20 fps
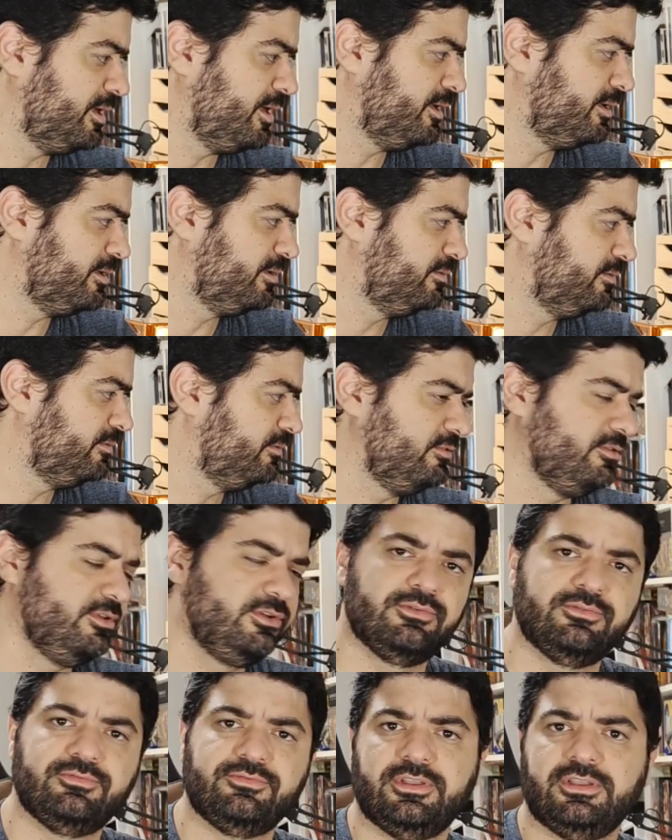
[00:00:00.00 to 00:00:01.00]
had
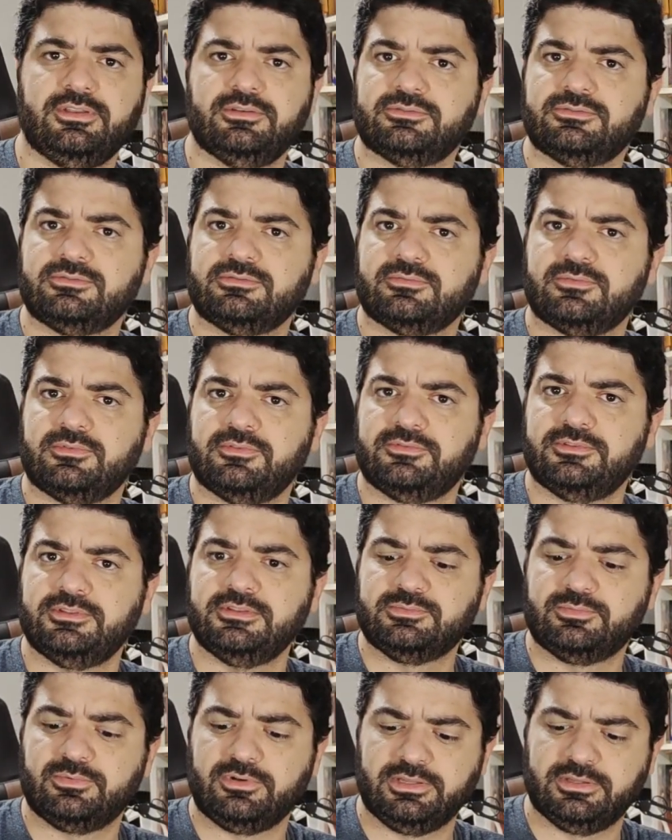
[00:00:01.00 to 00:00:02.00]
0 fails with
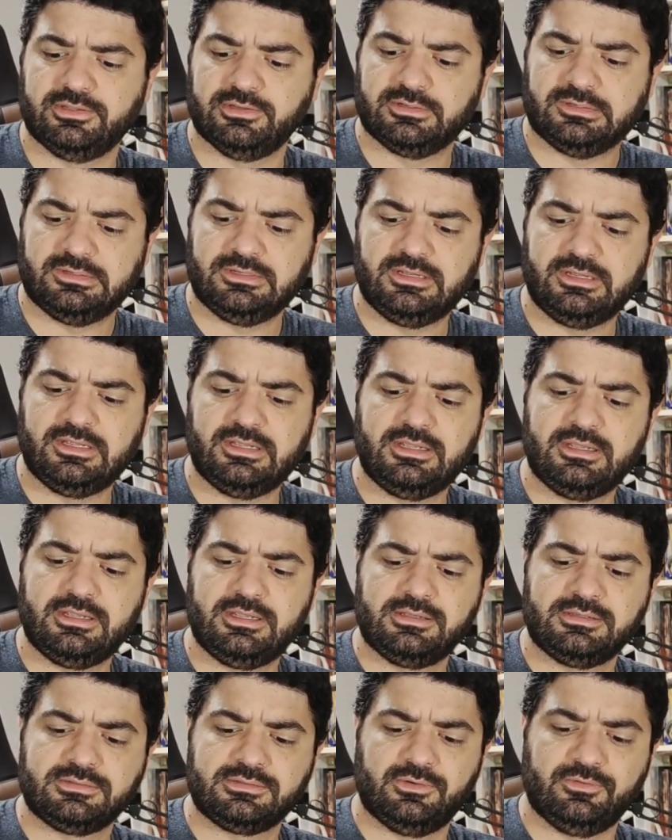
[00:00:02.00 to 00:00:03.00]
this printer
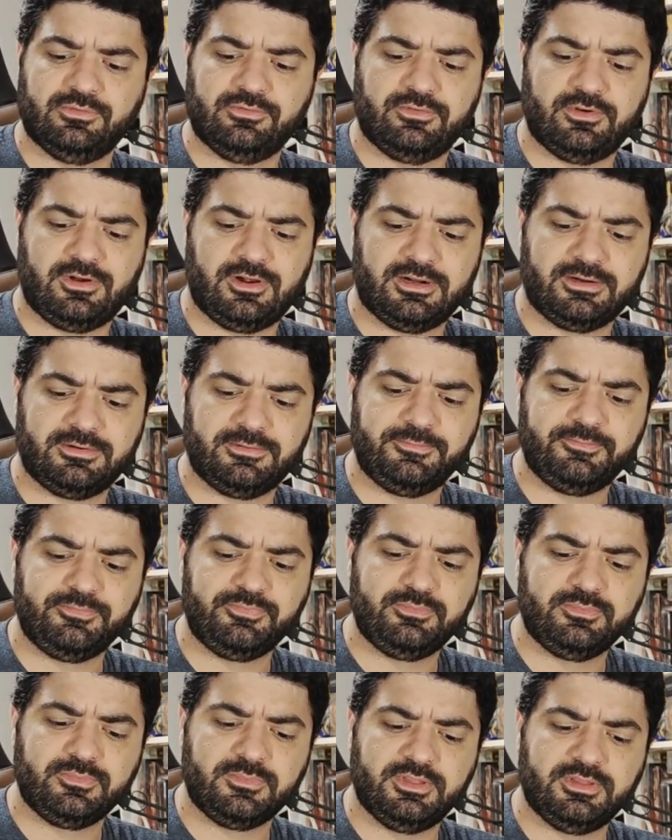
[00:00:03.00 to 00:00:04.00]
so far
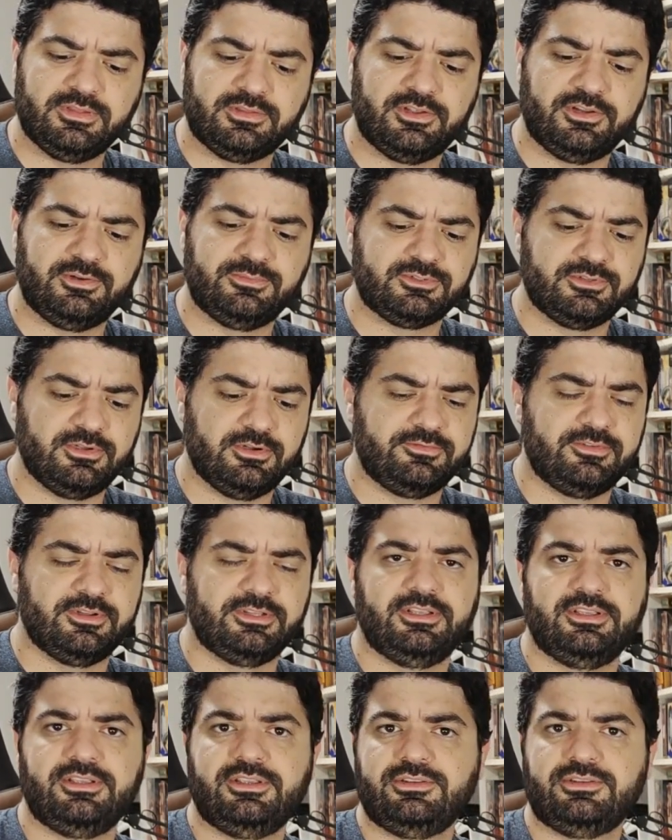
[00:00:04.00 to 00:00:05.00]
in terms of
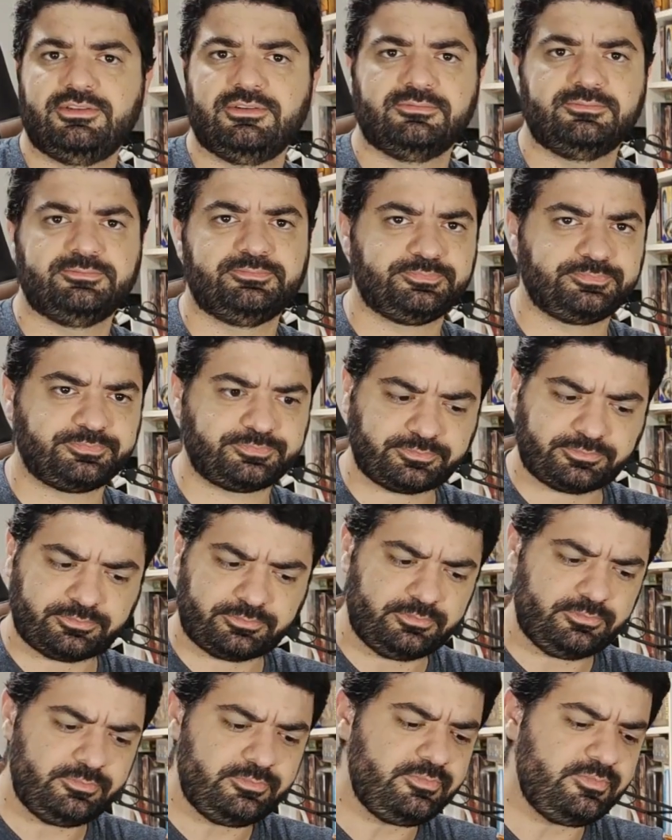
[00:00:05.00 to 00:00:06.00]
adhesion.
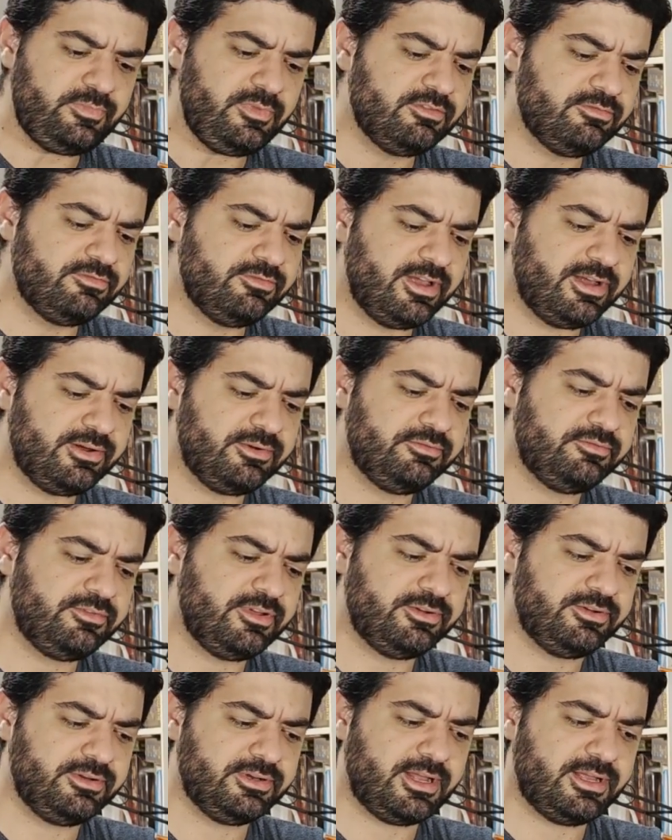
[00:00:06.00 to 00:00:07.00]

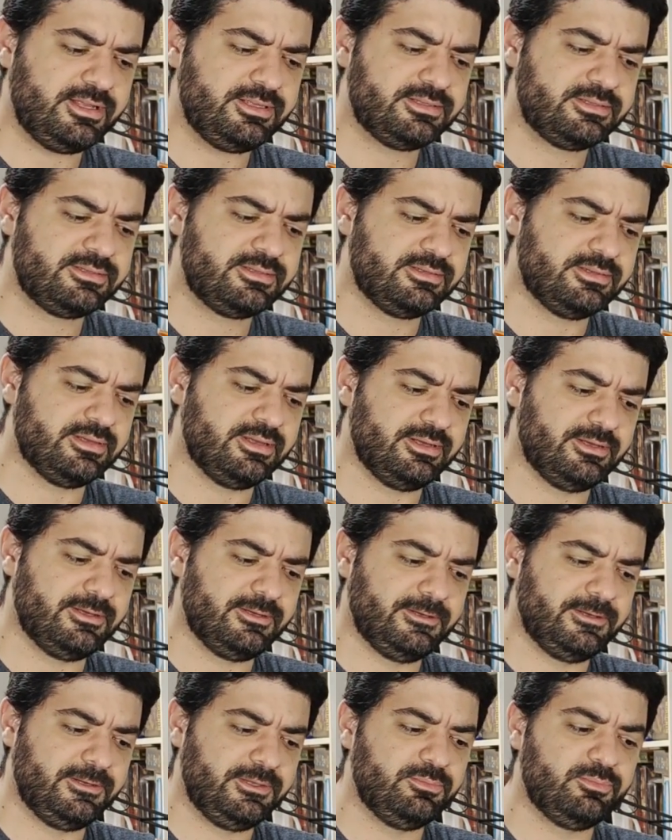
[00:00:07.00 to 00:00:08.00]
Very nice
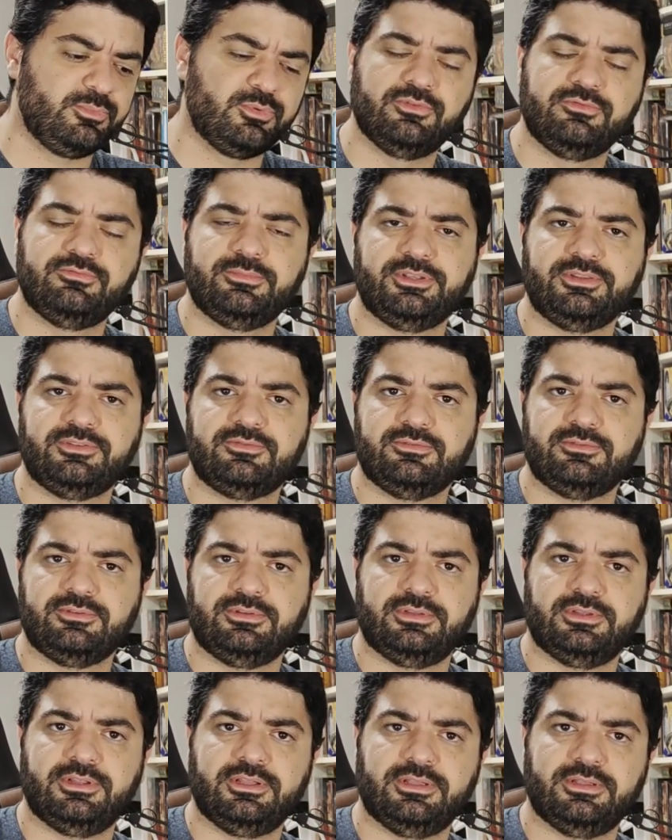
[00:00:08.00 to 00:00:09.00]
improvement
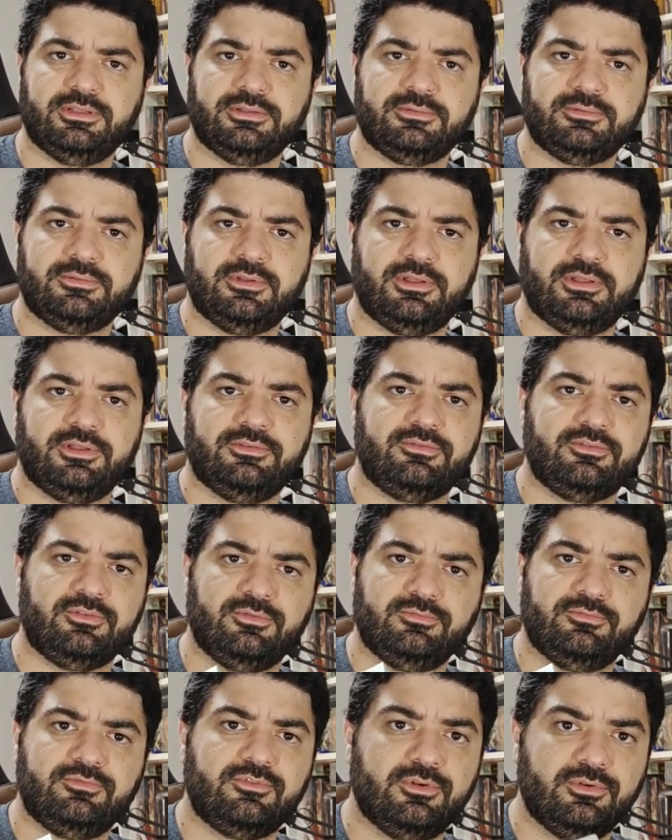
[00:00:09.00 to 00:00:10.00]
in the
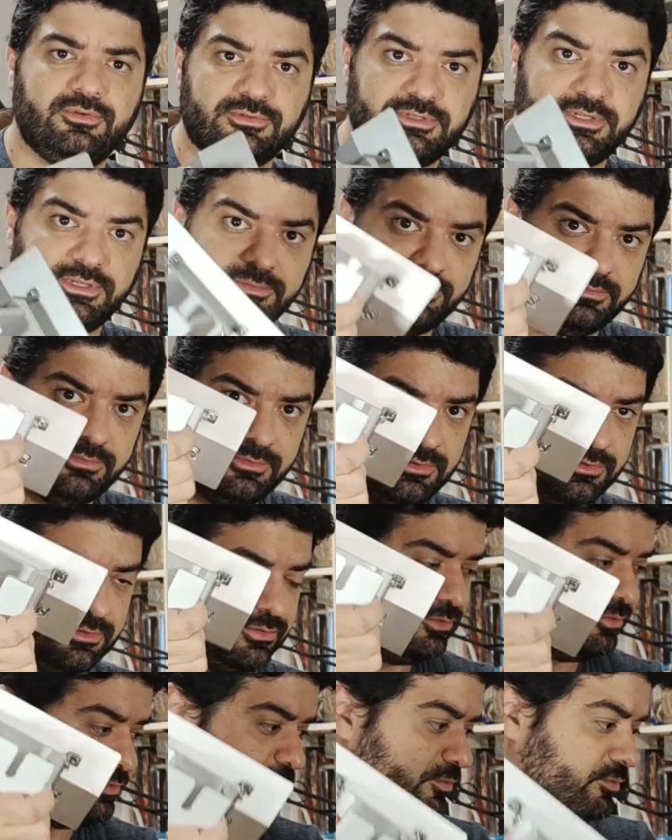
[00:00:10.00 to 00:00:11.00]
from Phrozen
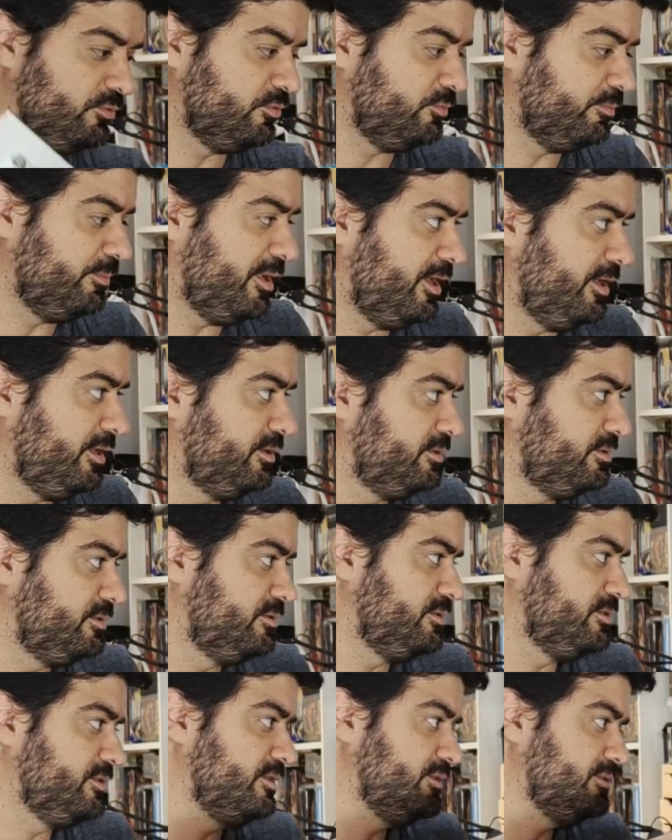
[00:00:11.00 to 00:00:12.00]
to make
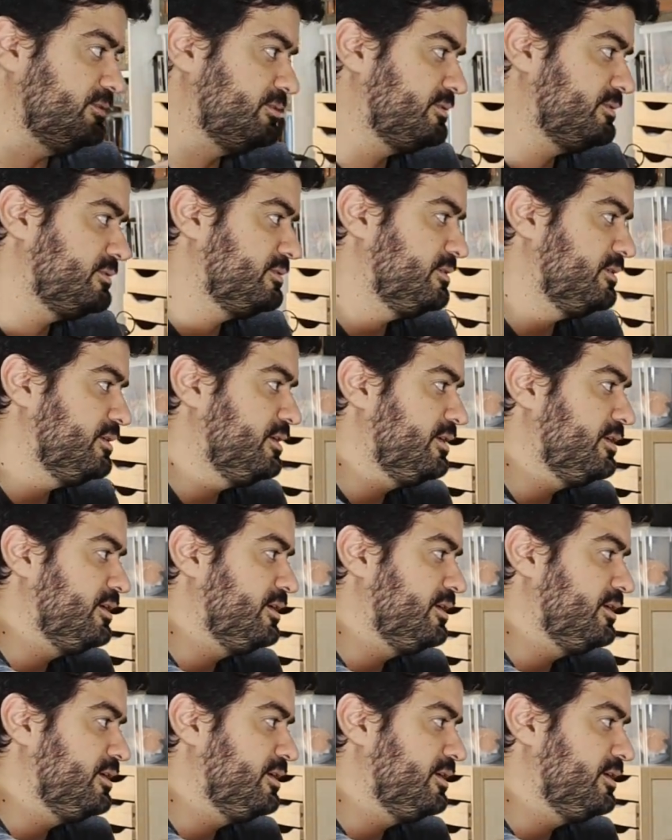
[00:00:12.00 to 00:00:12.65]
this